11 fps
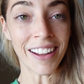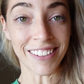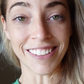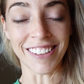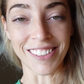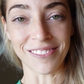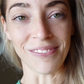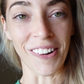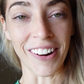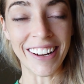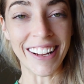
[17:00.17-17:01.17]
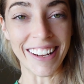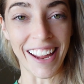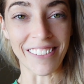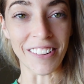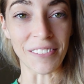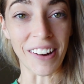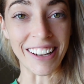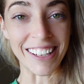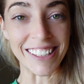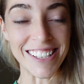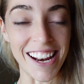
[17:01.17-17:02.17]
Good morning,
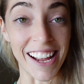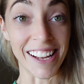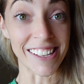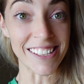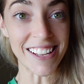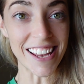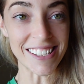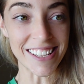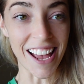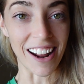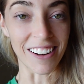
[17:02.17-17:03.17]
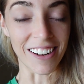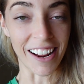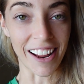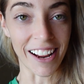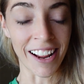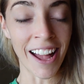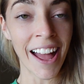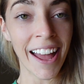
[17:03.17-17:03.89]
everybody. Today is Saturday,